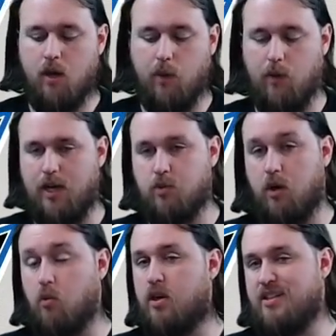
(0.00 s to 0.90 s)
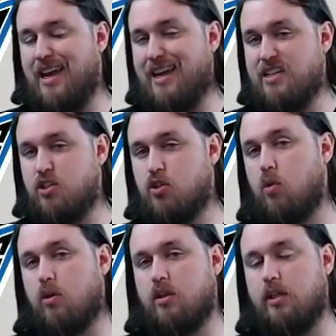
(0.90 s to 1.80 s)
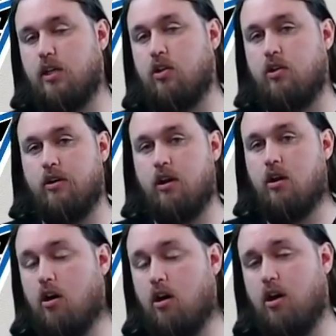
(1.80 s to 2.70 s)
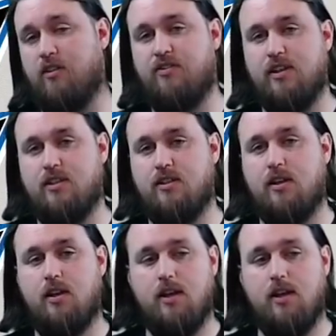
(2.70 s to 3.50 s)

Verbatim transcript: We wrecked what was a historically good offense